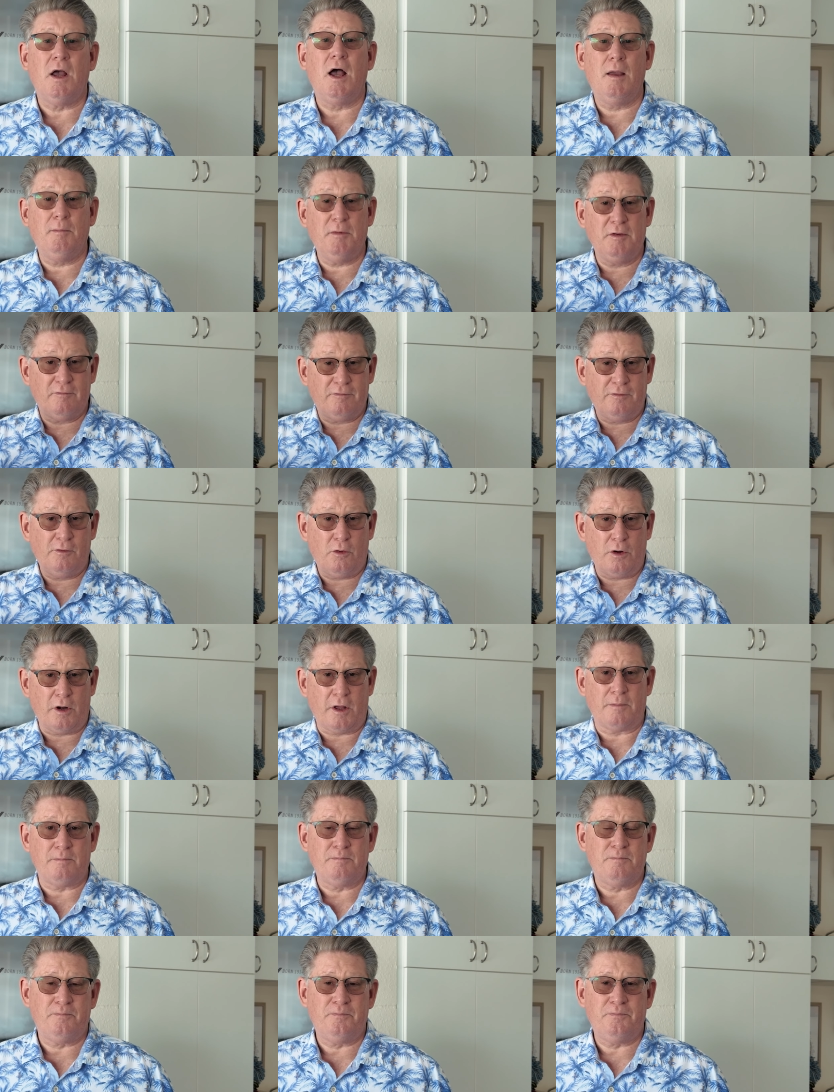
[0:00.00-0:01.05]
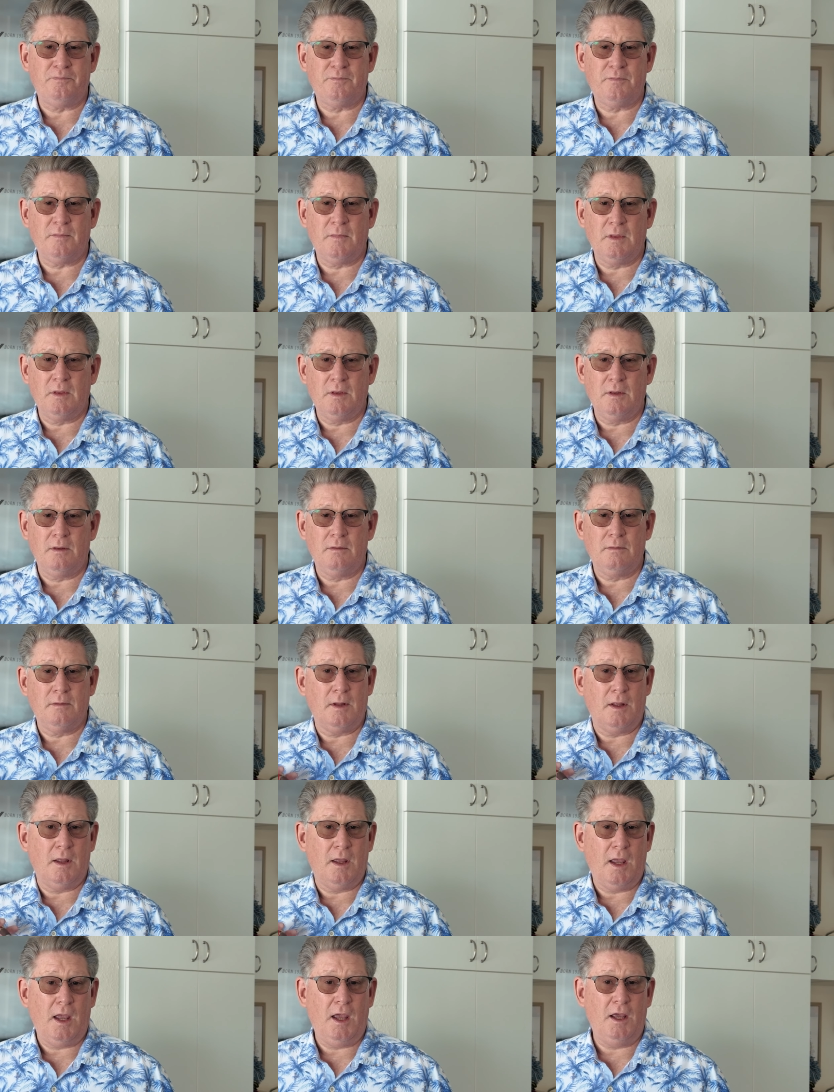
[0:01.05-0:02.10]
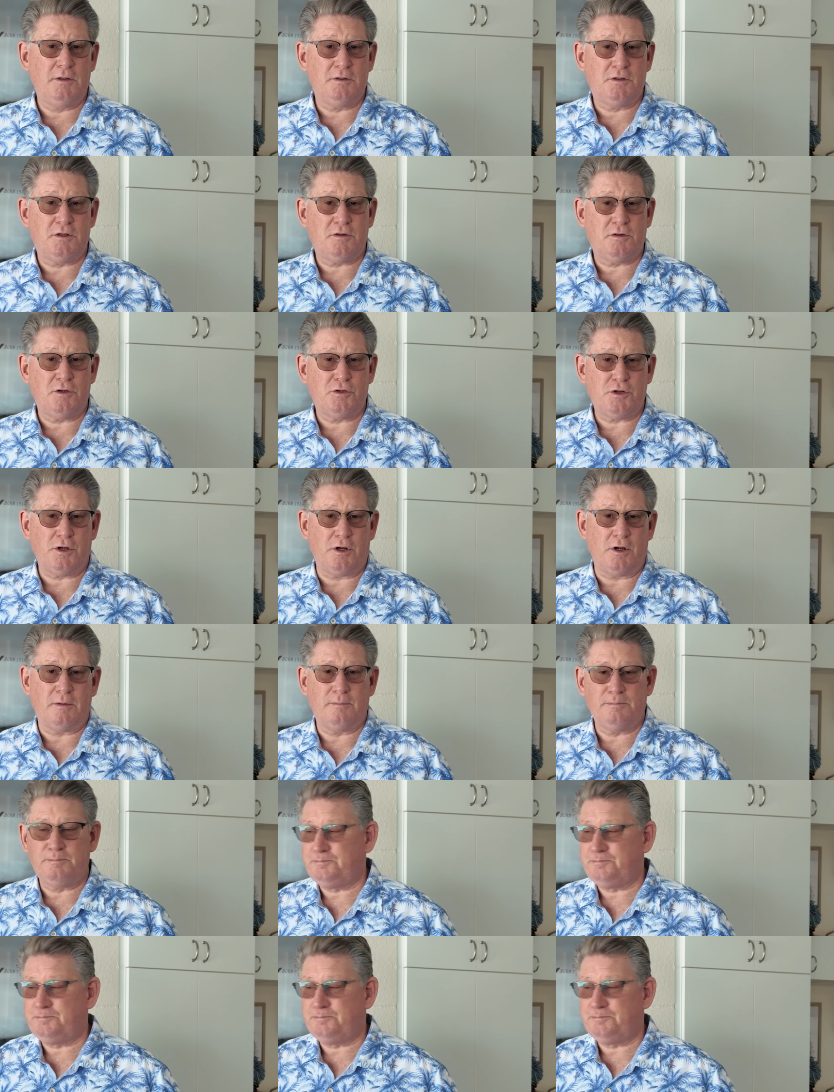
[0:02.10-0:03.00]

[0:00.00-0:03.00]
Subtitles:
I'm in Florida. Hence the shirt.